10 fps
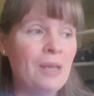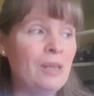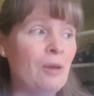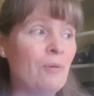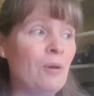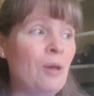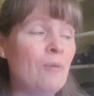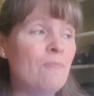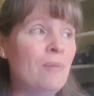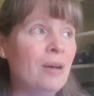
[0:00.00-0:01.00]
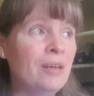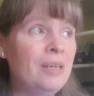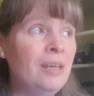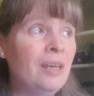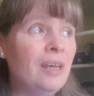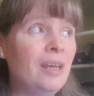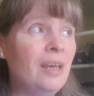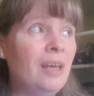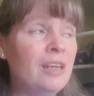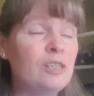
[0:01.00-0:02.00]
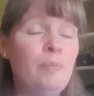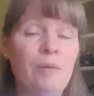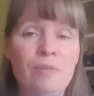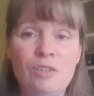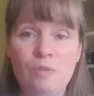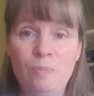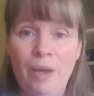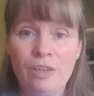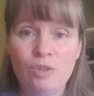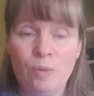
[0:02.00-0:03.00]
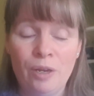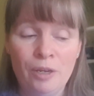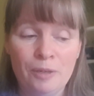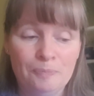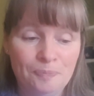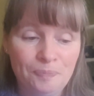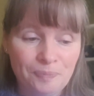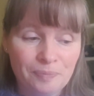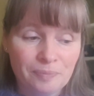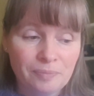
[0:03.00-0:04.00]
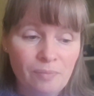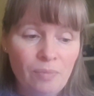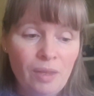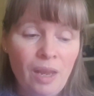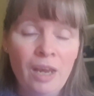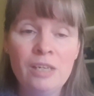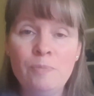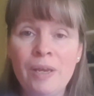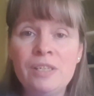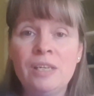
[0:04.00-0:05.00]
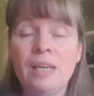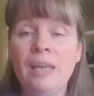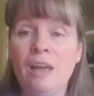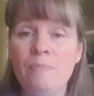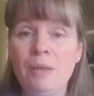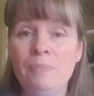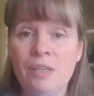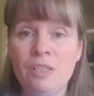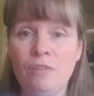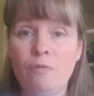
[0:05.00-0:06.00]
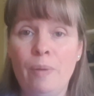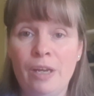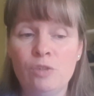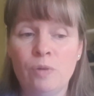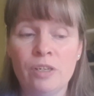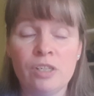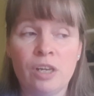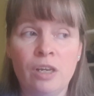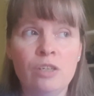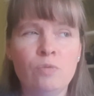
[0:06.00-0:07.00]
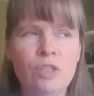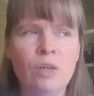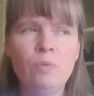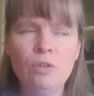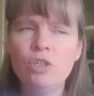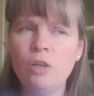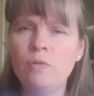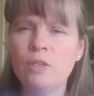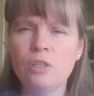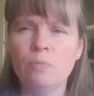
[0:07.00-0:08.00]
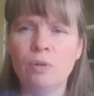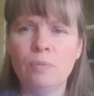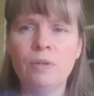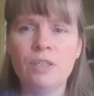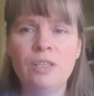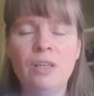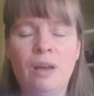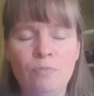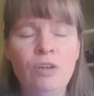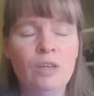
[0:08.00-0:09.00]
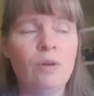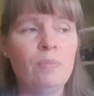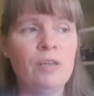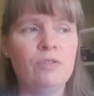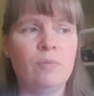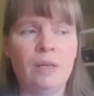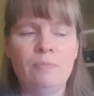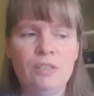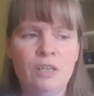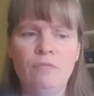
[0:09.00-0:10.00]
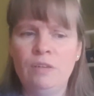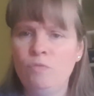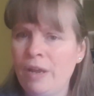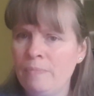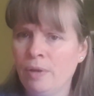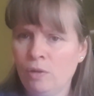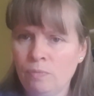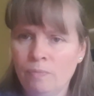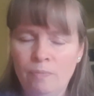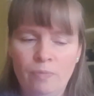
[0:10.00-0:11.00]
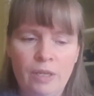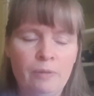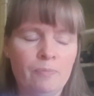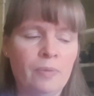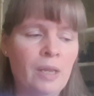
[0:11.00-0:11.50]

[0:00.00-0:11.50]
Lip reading: Now, my experience with patchwork is basically I made myself a patchwork skirt, which I will show you at some point because I'm really quite pleased with it. It's a lovely rainbow thing.